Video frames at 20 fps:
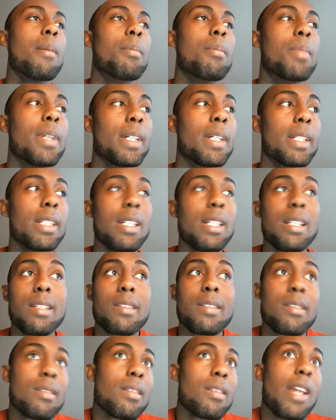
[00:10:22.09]
But
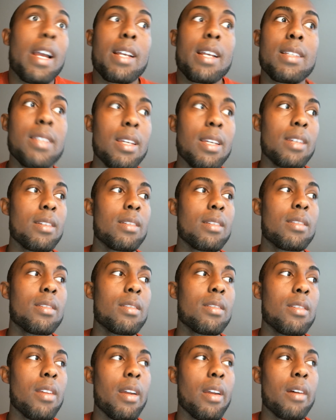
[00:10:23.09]
it's, like I said, it's,
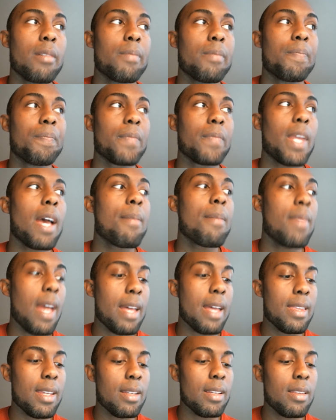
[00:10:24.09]

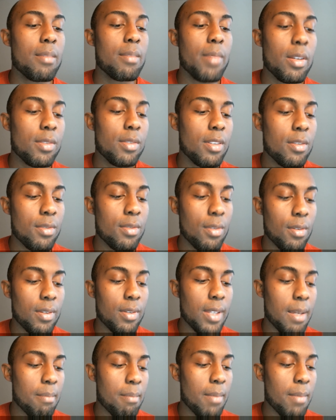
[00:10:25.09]
I think the most couture that